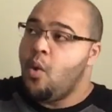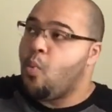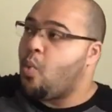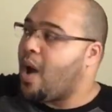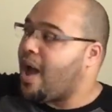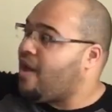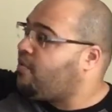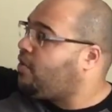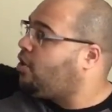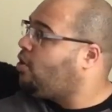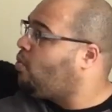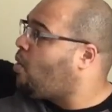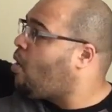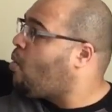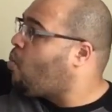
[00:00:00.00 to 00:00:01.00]
Whatever
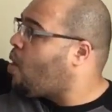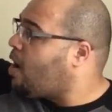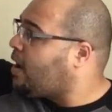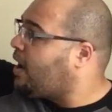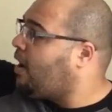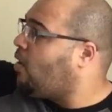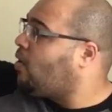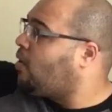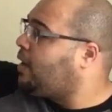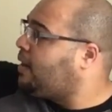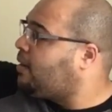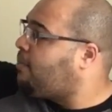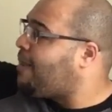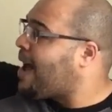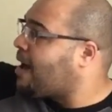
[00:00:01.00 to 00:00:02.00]
you are working on
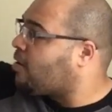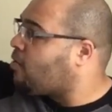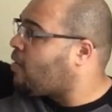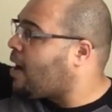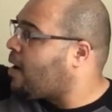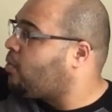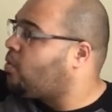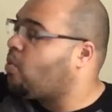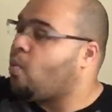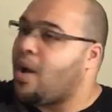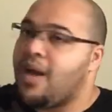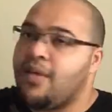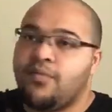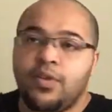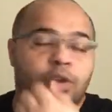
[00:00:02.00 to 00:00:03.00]
in the background,
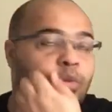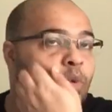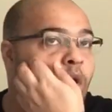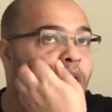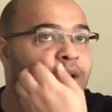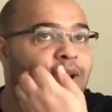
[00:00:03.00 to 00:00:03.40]
whatever you are